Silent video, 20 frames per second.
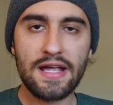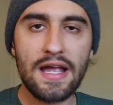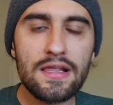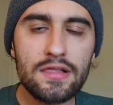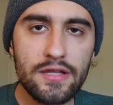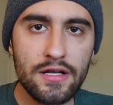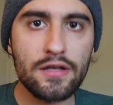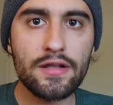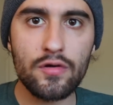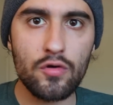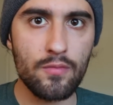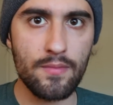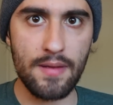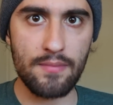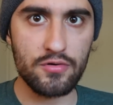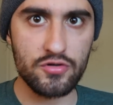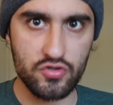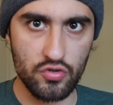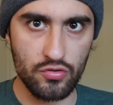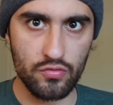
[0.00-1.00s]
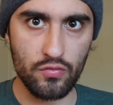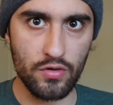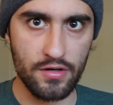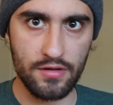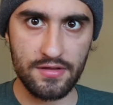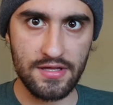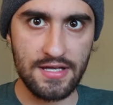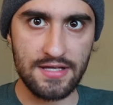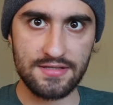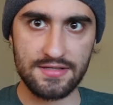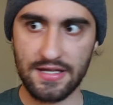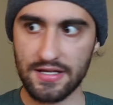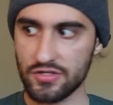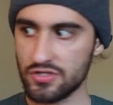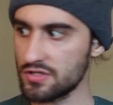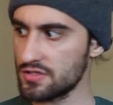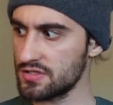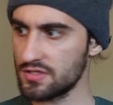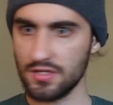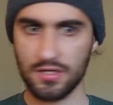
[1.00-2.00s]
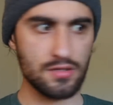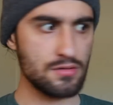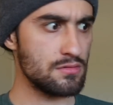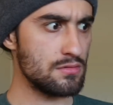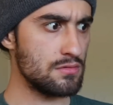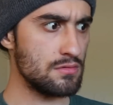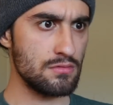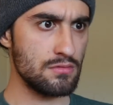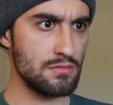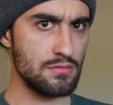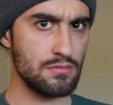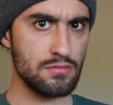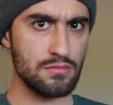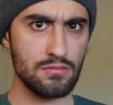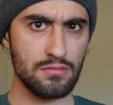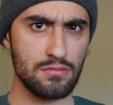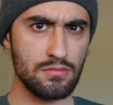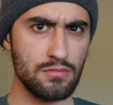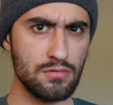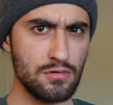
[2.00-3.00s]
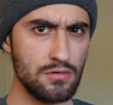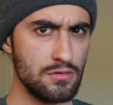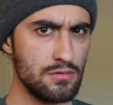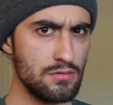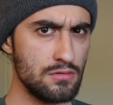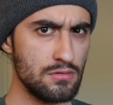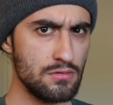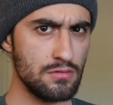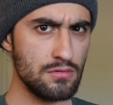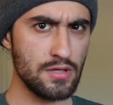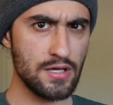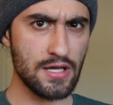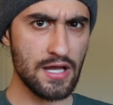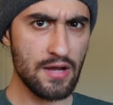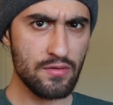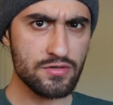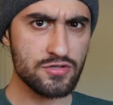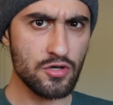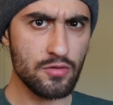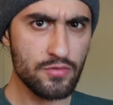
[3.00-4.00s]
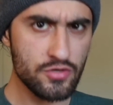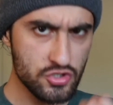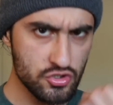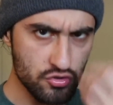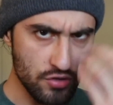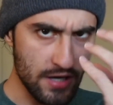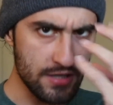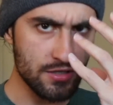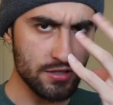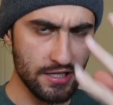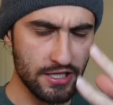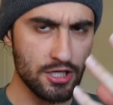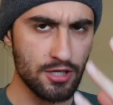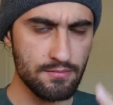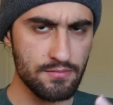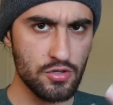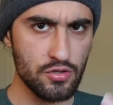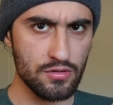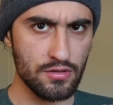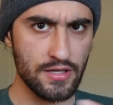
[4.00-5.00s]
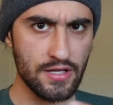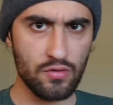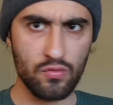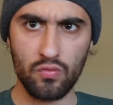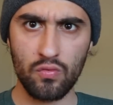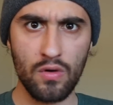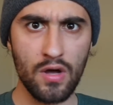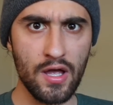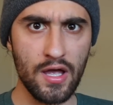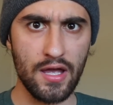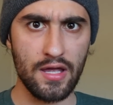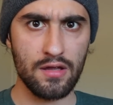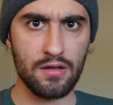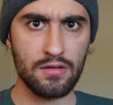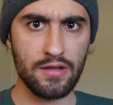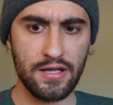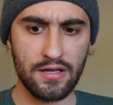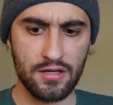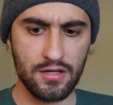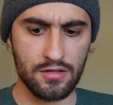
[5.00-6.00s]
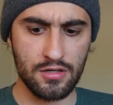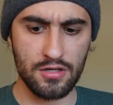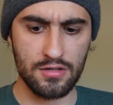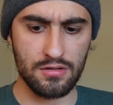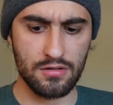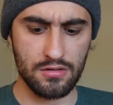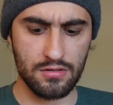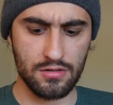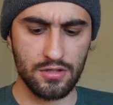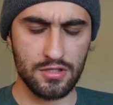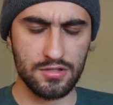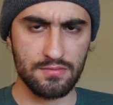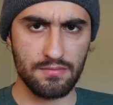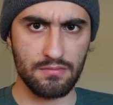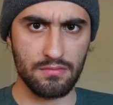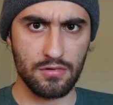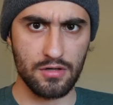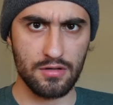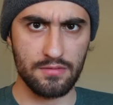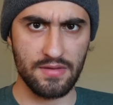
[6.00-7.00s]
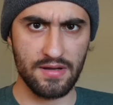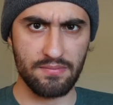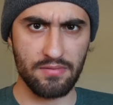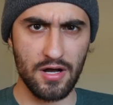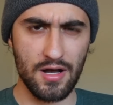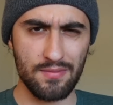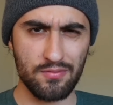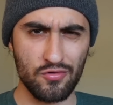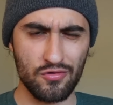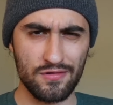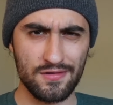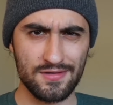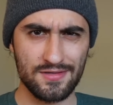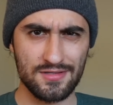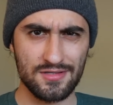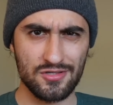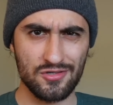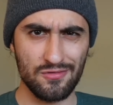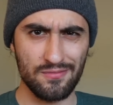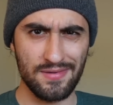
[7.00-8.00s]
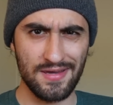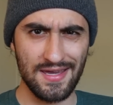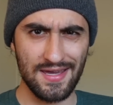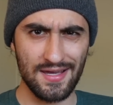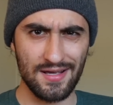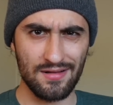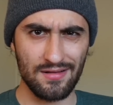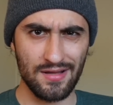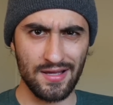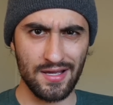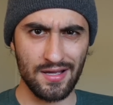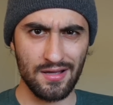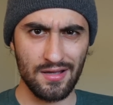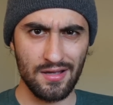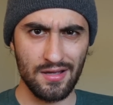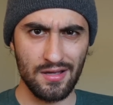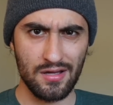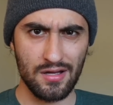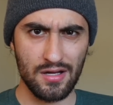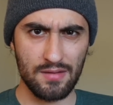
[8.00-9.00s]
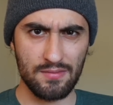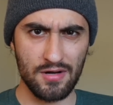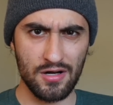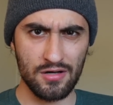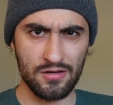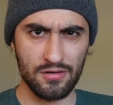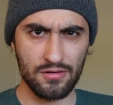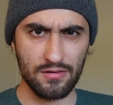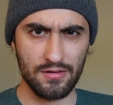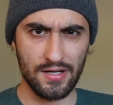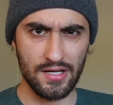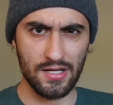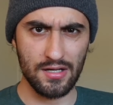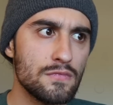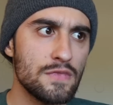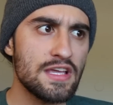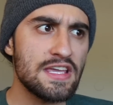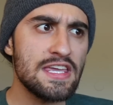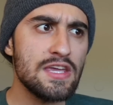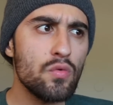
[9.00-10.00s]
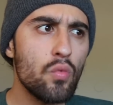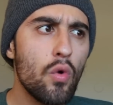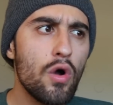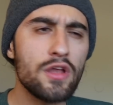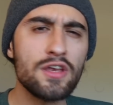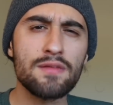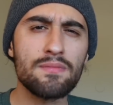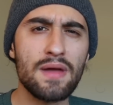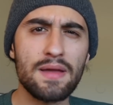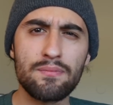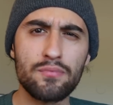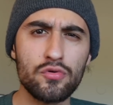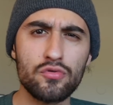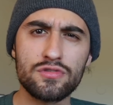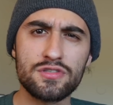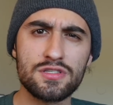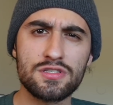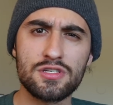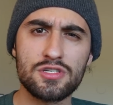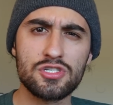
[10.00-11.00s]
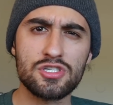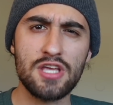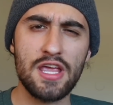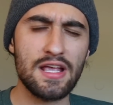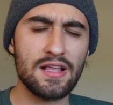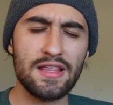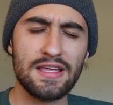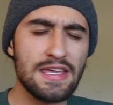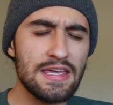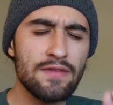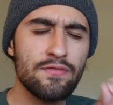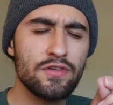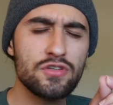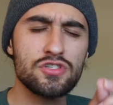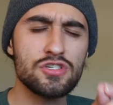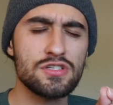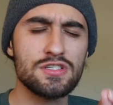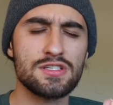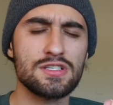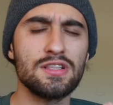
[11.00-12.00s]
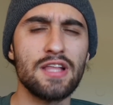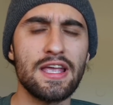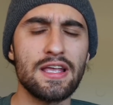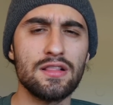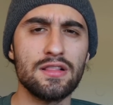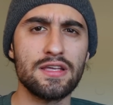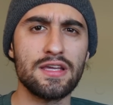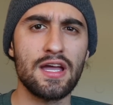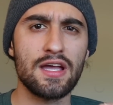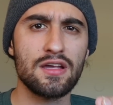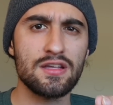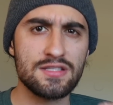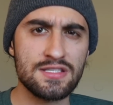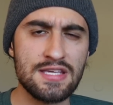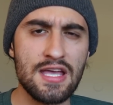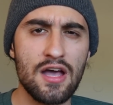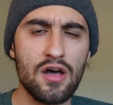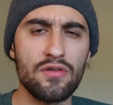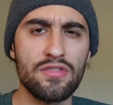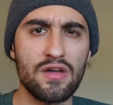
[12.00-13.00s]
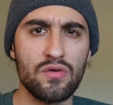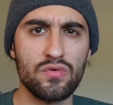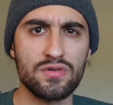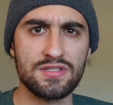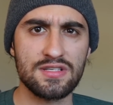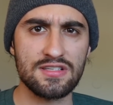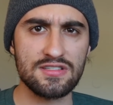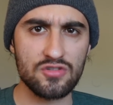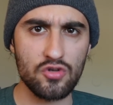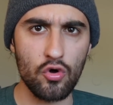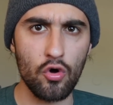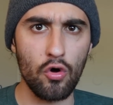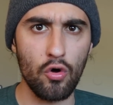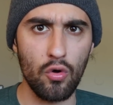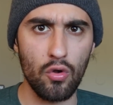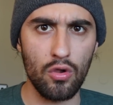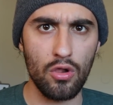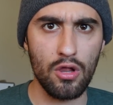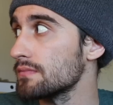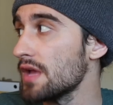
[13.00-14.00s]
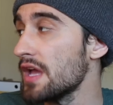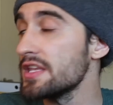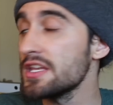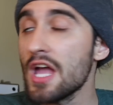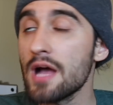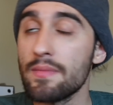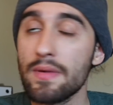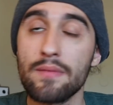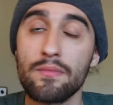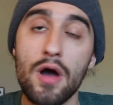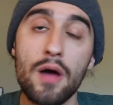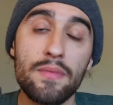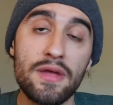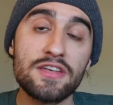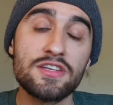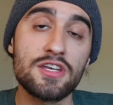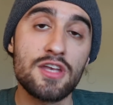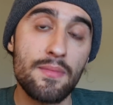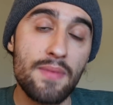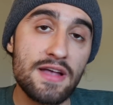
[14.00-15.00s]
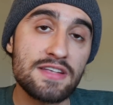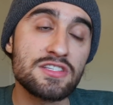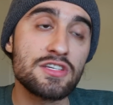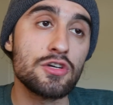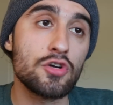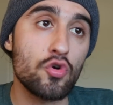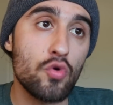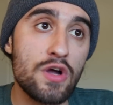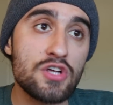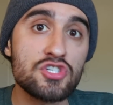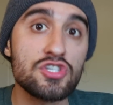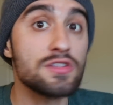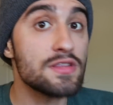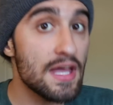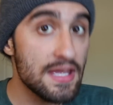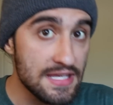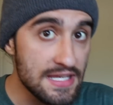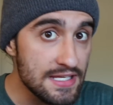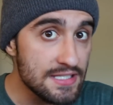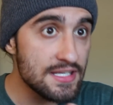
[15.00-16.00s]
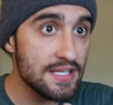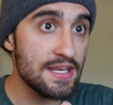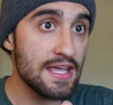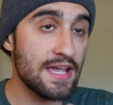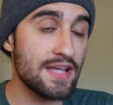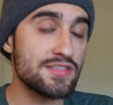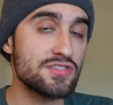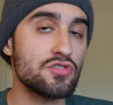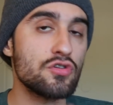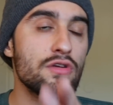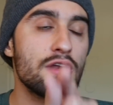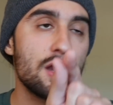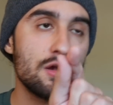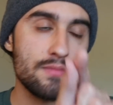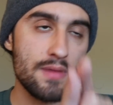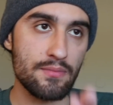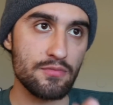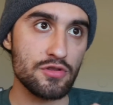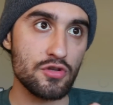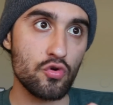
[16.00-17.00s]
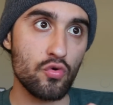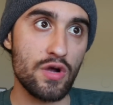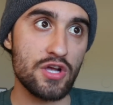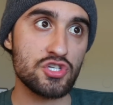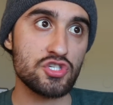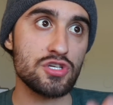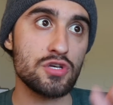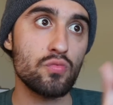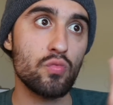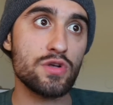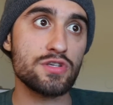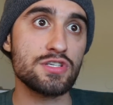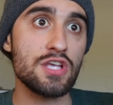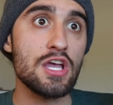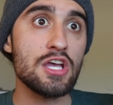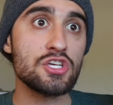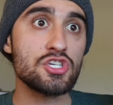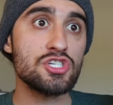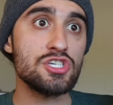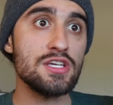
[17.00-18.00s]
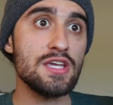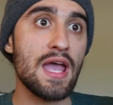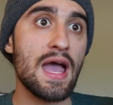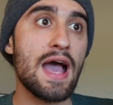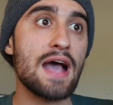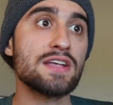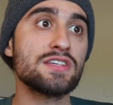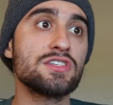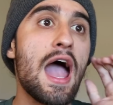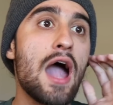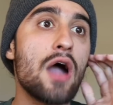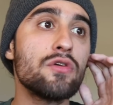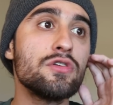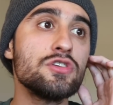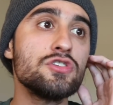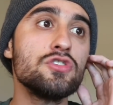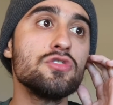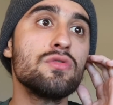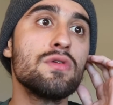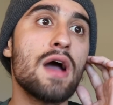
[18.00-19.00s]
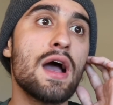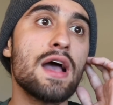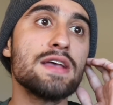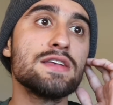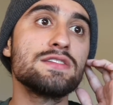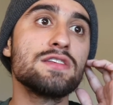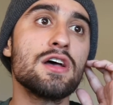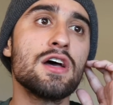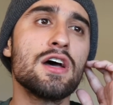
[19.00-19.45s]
I literally remember doing one of these, like, just the, what? Like, I was almost trying to, like, communicate, like, what? Like, cause my popcorn's too big? Like, I'm hungry. Like, he wanted my boots to shake, like, even just slightly. I could tell that was his goal. And yeah, my mom ended up asking a question that he did answer, and I remember the question was, she asked, how did you guys